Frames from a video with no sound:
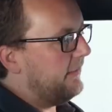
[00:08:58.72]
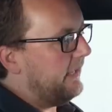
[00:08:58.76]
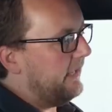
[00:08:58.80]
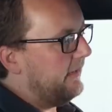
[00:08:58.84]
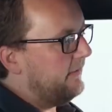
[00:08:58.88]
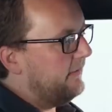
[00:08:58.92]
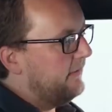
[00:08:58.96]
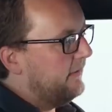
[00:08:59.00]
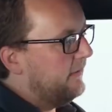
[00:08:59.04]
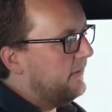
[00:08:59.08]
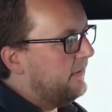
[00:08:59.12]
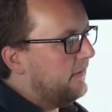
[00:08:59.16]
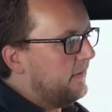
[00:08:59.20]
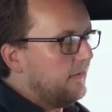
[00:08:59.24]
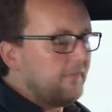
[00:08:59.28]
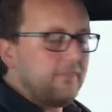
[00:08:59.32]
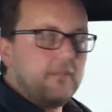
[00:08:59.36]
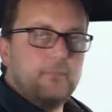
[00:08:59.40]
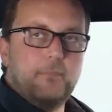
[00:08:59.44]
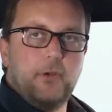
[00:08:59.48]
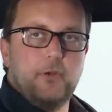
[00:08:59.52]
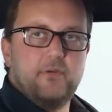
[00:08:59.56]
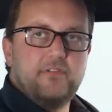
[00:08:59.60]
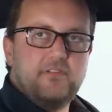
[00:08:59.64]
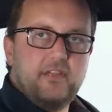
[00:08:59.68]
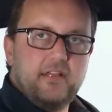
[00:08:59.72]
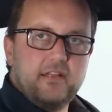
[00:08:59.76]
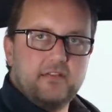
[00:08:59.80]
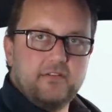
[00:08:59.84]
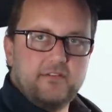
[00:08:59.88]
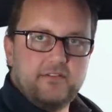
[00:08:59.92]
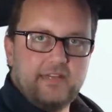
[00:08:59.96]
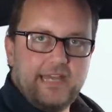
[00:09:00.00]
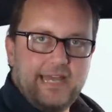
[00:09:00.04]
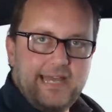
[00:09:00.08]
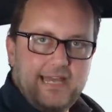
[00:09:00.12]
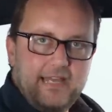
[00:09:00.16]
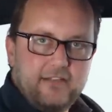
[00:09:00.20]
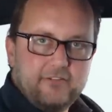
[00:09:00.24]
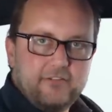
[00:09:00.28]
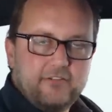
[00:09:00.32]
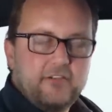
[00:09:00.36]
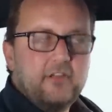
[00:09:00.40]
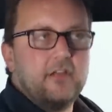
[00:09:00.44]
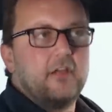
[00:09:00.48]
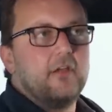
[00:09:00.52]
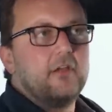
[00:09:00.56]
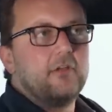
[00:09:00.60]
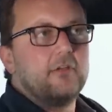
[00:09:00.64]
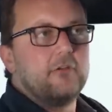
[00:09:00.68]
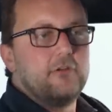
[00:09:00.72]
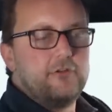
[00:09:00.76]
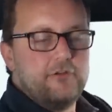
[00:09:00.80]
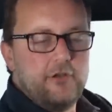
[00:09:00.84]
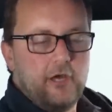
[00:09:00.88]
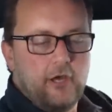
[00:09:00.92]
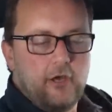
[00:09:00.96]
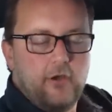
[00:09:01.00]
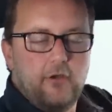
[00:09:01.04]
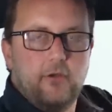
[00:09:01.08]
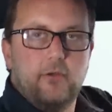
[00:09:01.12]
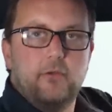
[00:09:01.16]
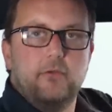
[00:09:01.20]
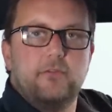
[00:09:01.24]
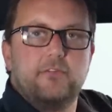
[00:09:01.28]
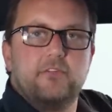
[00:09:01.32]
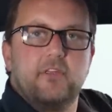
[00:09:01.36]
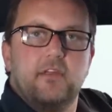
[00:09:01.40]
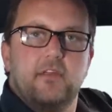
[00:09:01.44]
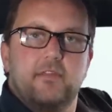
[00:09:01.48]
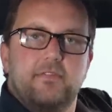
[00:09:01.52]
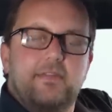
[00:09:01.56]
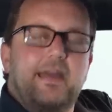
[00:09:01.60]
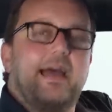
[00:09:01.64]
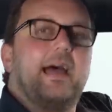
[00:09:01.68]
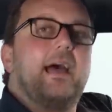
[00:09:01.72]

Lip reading: that the Motec dash knows the